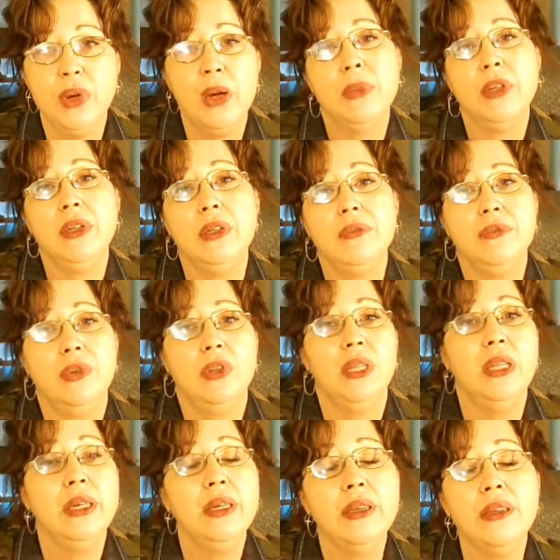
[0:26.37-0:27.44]
I'm looking for
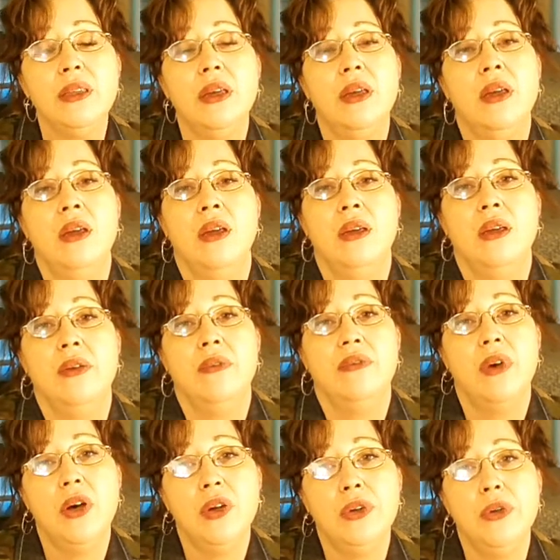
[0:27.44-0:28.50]
length,
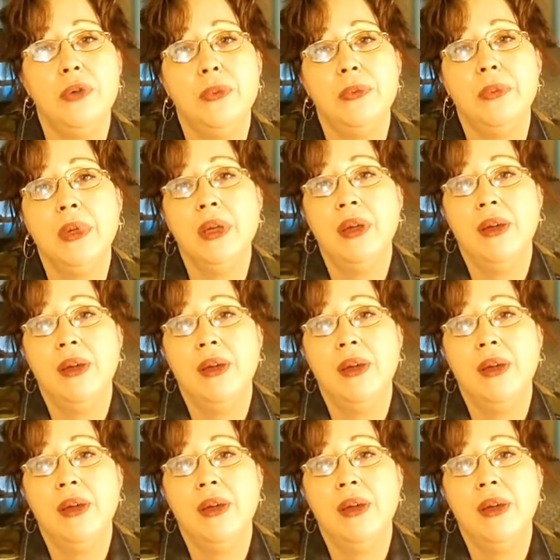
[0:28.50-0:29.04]
volume.